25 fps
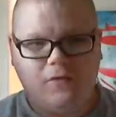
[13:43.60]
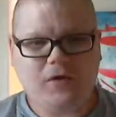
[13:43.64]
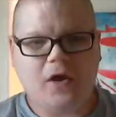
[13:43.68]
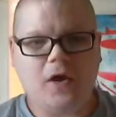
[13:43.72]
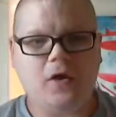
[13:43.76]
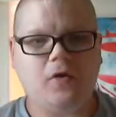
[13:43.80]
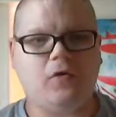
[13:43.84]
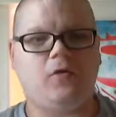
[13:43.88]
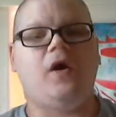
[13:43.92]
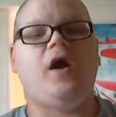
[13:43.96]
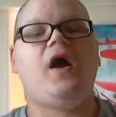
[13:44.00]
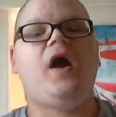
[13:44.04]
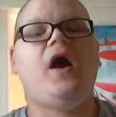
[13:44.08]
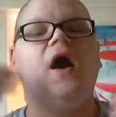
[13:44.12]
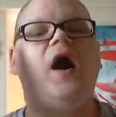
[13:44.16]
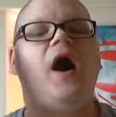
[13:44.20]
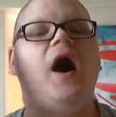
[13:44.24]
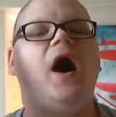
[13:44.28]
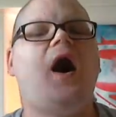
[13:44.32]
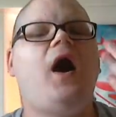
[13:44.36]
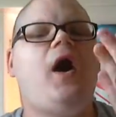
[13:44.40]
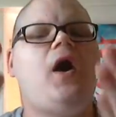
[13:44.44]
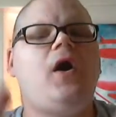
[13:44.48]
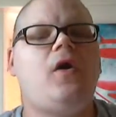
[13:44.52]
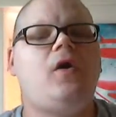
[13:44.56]
no.
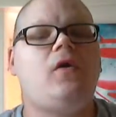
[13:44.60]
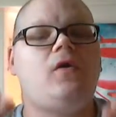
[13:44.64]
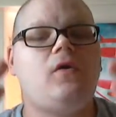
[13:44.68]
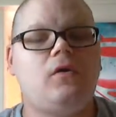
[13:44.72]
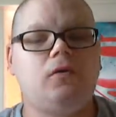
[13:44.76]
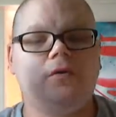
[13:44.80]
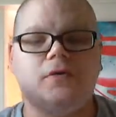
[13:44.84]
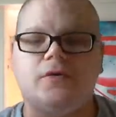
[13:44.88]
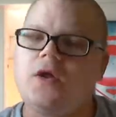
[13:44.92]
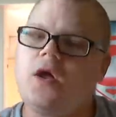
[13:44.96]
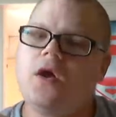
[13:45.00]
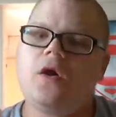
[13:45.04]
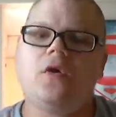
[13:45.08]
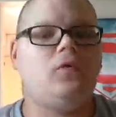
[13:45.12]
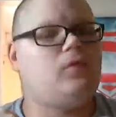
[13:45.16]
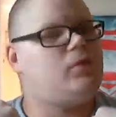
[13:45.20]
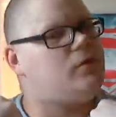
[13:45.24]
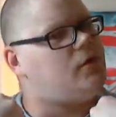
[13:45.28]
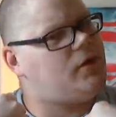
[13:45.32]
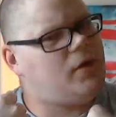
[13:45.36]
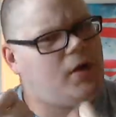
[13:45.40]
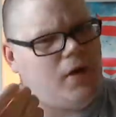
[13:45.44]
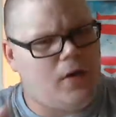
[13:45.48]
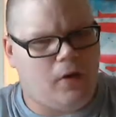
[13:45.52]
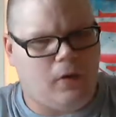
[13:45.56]
Oh, no,
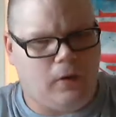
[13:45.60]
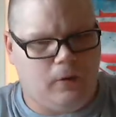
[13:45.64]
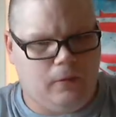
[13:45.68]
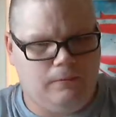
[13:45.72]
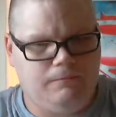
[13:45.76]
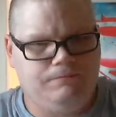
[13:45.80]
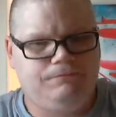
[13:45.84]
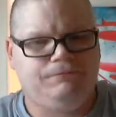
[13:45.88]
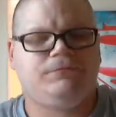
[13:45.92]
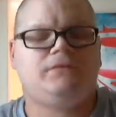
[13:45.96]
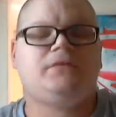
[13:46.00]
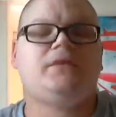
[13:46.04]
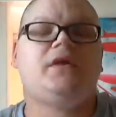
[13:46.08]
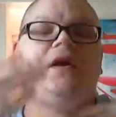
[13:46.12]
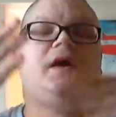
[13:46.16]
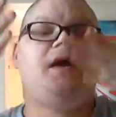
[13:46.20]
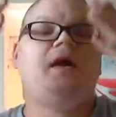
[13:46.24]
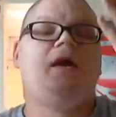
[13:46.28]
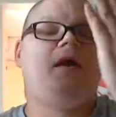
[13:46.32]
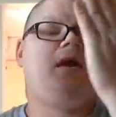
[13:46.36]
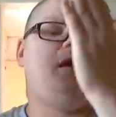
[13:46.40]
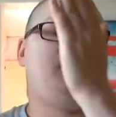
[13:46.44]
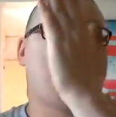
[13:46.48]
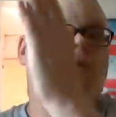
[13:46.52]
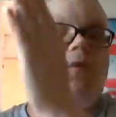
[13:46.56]
no.
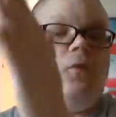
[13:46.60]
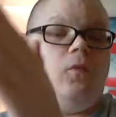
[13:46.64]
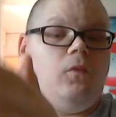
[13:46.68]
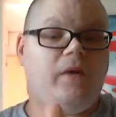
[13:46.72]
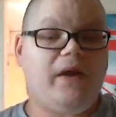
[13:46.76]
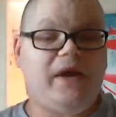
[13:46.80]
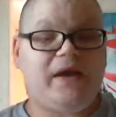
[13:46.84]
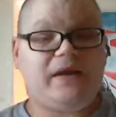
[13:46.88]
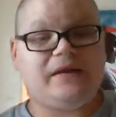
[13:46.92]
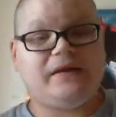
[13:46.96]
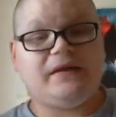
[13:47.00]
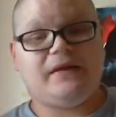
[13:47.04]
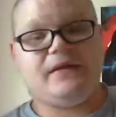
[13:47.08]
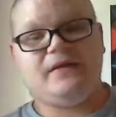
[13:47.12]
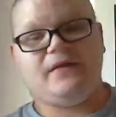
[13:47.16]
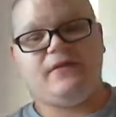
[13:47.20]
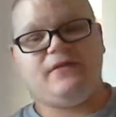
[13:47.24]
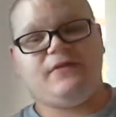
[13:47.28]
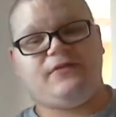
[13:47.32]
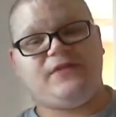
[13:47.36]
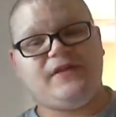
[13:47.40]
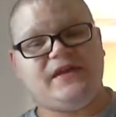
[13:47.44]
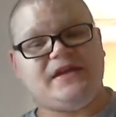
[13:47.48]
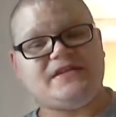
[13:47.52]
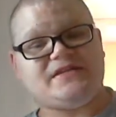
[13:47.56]
When
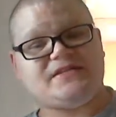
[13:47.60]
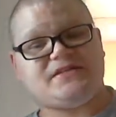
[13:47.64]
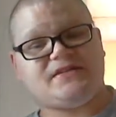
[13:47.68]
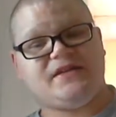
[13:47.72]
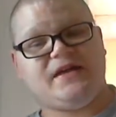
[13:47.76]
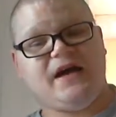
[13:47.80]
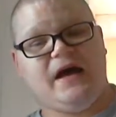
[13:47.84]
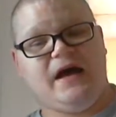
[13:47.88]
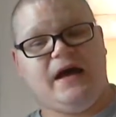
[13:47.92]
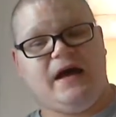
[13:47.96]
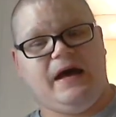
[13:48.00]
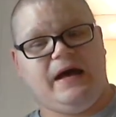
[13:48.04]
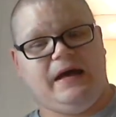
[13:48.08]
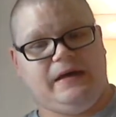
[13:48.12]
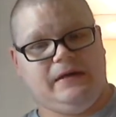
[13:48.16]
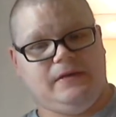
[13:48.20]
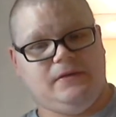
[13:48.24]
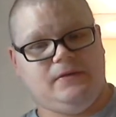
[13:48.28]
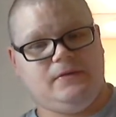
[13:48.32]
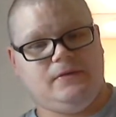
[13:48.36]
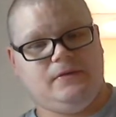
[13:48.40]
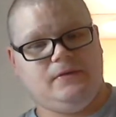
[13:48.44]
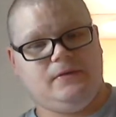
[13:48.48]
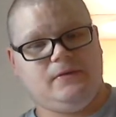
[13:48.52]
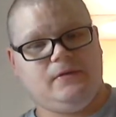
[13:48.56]
this guy
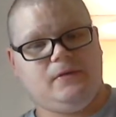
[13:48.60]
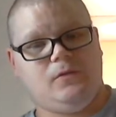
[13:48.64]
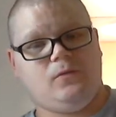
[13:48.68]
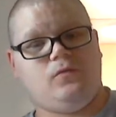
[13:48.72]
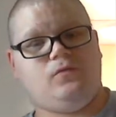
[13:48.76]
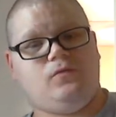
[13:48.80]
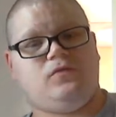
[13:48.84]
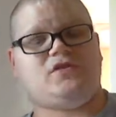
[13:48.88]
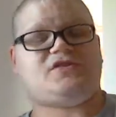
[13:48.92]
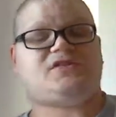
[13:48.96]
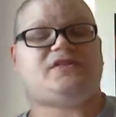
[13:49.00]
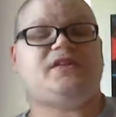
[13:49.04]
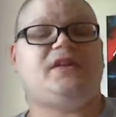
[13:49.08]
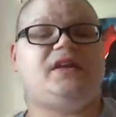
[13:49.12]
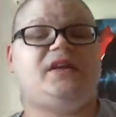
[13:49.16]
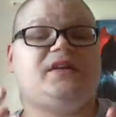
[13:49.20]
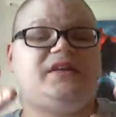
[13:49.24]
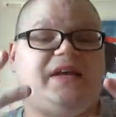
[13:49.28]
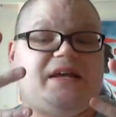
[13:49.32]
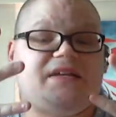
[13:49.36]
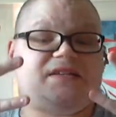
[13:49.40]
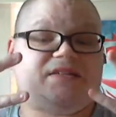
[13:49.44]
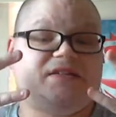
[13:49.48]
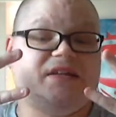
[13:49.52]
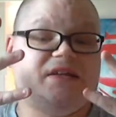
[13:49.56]
was
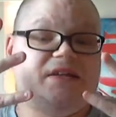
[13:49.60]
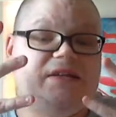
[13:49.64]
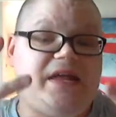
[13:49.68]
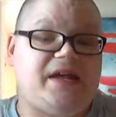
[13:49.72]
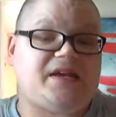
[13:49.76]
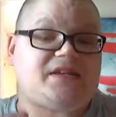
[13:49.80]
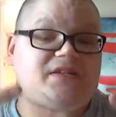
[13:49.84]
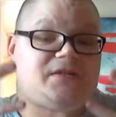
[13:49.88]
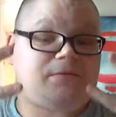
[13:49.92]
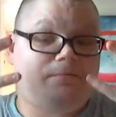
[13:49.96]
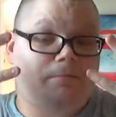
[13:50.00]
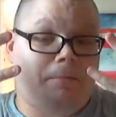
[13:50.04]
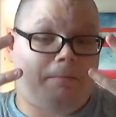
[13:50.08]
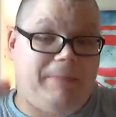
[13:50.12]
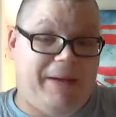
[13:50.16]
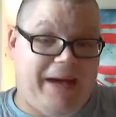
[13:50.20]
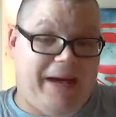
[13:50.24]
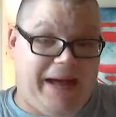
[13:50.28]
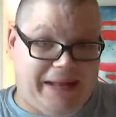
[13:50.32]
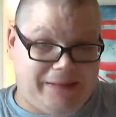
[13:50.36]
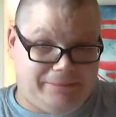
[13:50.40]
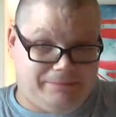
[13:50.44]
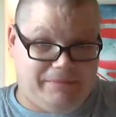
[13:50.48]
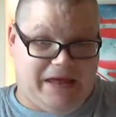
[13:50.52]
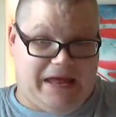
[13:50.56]
selected as the next
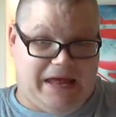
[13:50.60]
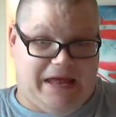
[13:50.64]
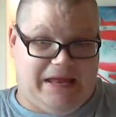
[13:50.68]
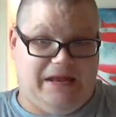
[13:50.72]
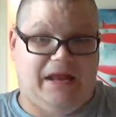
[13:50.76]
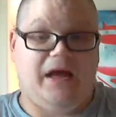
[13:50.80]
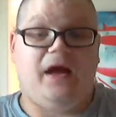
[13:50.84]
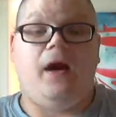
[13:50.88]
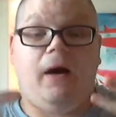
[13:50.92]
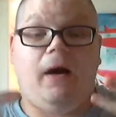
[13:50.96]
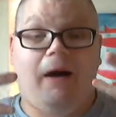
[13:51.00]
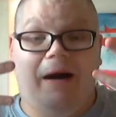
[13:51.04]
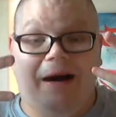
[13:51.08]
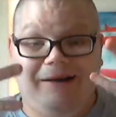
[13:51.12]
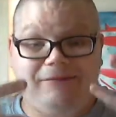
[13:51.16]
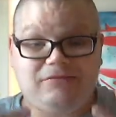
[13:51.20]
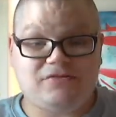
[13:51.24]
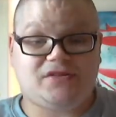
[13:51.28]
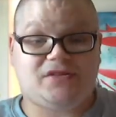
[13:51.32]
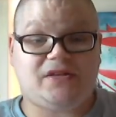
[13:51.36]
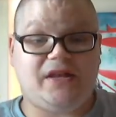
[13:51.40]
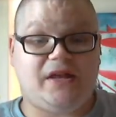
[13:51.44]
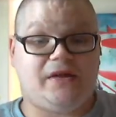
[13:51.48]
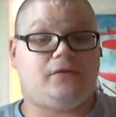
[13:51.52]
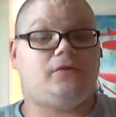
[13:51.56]
Batman, I
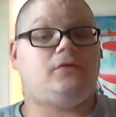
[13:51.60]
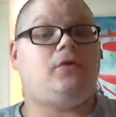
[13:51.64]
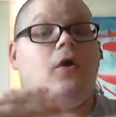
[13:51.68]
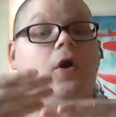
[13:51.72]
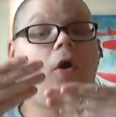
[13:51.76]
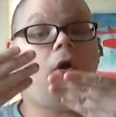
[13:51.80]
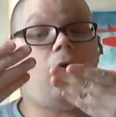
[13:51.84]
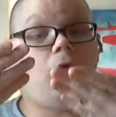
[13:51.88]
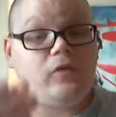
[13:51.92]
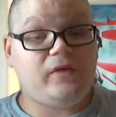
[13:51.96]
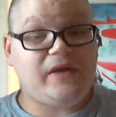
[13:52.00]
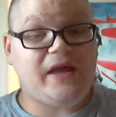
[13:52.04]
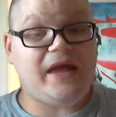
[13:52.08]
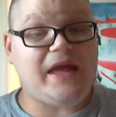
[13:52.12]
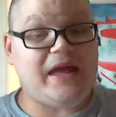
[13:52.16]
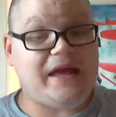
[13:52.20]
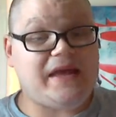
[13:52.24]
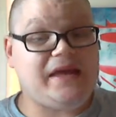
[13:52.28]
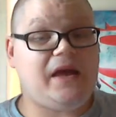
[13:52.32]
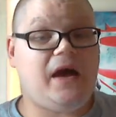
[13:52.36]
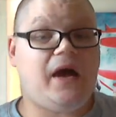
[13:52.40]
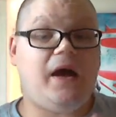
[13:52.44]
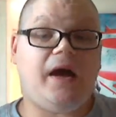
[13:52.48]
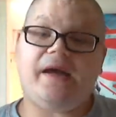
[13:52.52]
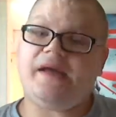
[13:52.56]
was like,
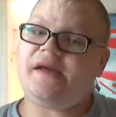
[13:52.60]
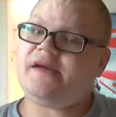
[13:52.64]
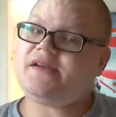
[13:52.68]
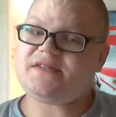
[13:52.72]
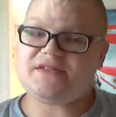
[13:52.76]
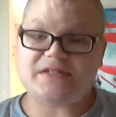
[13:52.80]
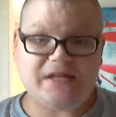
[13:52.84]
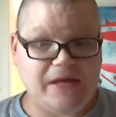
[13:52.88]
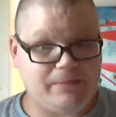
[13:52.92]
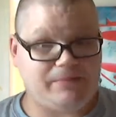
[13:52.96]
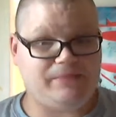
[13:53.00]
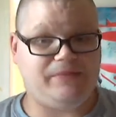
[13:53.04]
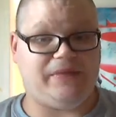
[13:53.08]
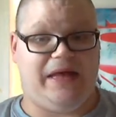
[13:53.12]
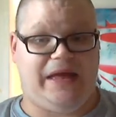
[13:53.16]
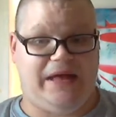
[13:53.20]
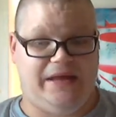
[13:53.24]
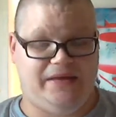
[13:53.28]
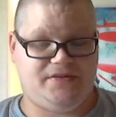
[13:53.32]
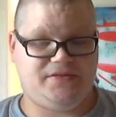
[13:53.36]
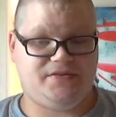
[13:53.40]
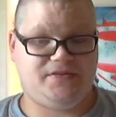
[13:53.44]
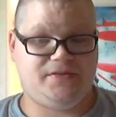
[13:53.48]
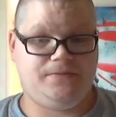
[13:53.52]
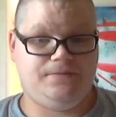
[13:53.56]
okay, I accept
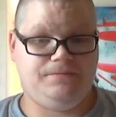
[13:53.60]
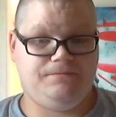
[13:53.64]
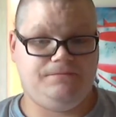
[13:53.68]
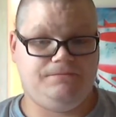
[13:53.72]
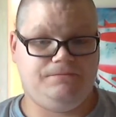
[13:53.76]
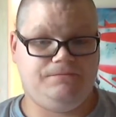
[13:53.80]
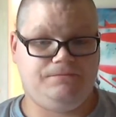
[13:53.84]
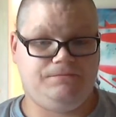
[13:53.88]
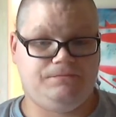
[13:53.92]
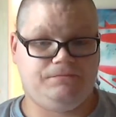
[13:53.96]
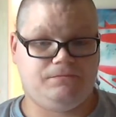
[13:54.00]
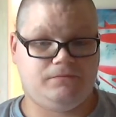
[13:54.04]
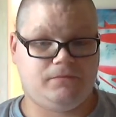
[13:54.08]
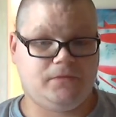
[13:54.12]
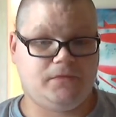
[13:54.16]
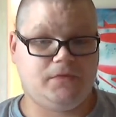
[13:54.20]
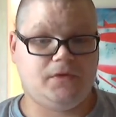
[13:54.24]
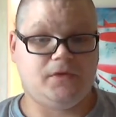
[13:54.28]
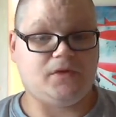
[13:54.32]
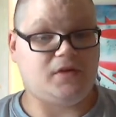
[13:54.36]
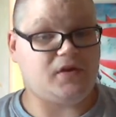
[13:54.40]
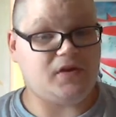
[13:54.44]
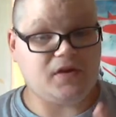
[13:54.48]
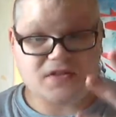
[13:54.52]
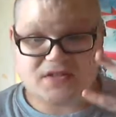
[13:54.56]
that.
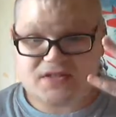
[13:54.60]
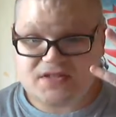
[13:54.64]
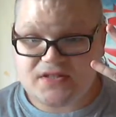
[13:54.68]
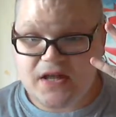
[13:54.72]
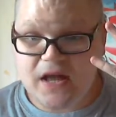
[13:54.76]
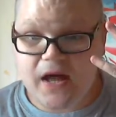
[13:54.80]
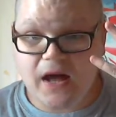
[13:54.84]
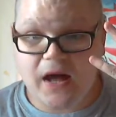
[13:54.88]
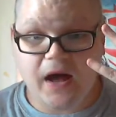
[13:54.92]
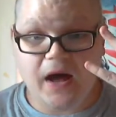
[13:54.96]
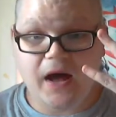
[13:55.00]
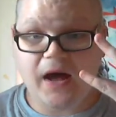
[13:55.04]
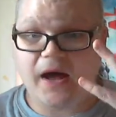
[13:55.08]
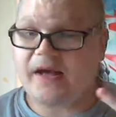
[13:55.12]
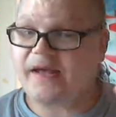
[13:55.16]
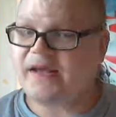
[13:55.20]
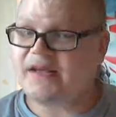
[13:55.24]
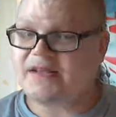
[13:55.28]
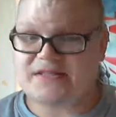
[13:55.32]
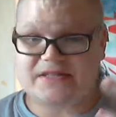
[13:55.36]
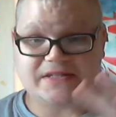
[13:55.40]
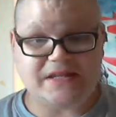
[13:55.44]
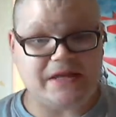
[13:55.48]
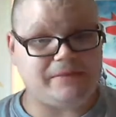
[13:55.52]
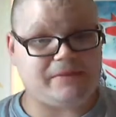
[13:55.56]
Because I
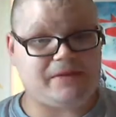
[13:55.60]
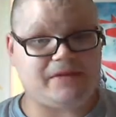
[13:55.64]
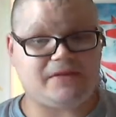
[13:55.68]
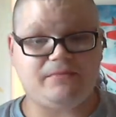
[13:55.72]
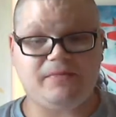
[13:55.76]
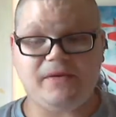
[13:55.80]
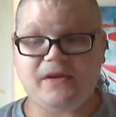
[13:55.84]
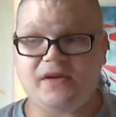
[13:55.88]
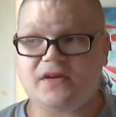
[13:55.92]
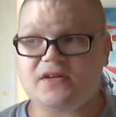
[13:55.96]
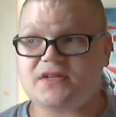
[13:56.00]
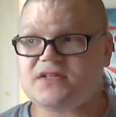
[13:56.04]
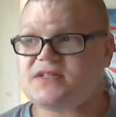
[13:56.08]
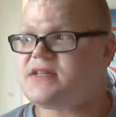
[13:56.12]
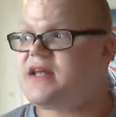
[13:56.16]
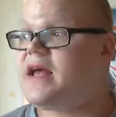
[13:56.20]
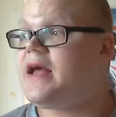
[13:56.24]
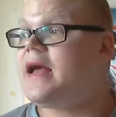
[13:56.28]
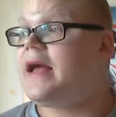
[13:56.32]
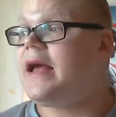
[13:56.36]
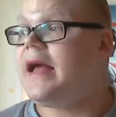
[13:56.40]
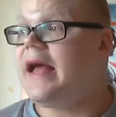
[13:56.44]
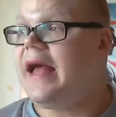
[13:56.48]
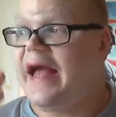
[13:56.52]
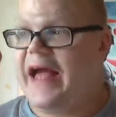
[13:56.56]
accept it because
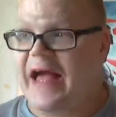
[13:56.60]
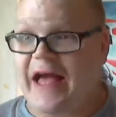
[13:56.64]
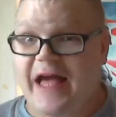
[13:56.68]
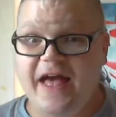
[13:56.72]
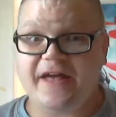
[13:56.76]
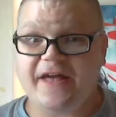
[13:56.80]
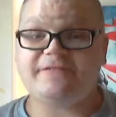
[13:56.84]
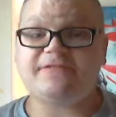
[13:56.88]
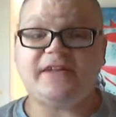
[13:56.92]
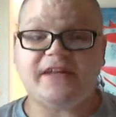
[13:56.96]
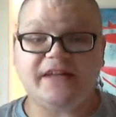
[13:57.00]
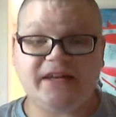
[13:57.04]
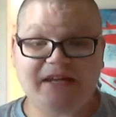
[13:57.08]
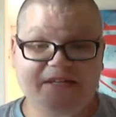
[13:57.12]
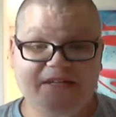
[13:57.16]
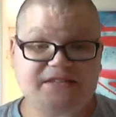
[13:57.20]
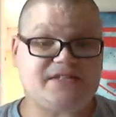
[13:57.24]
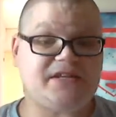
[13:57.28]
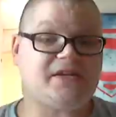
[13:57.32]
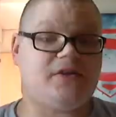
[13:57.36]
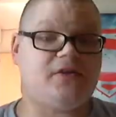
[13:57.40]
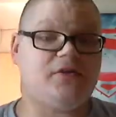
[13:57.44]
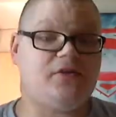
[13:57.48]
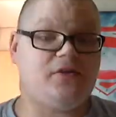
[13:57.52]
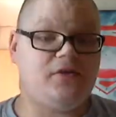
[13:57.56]
Affleck is
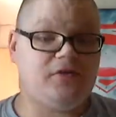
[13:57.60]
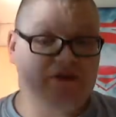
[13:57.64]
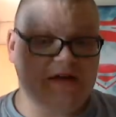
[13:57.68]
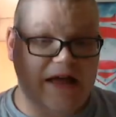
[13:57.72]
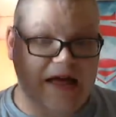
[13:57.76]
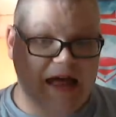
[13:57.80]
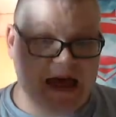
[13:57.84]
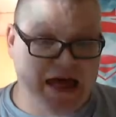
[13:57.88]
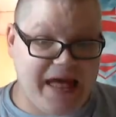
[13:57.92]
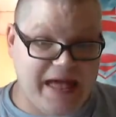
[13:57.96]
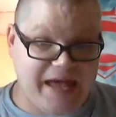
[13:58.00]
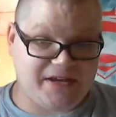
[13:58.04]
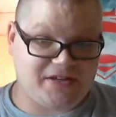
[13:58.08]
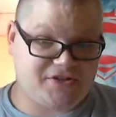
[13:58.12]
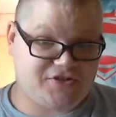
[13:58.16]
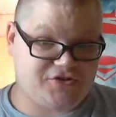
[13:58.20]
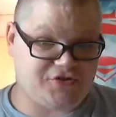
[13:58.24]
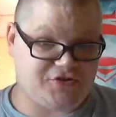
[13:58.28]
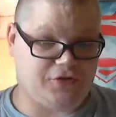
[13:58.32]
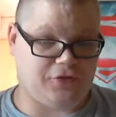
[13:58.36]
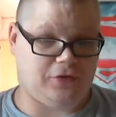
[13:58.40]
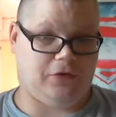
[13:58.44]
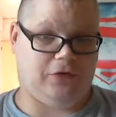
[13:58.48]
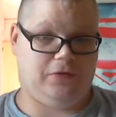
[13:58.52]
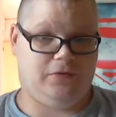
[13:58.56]
a good
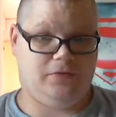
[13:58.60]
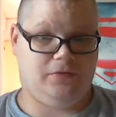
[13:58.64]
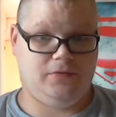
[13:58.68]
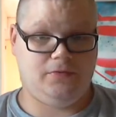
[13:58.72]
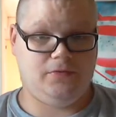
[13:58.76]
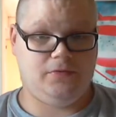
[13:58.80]
actor.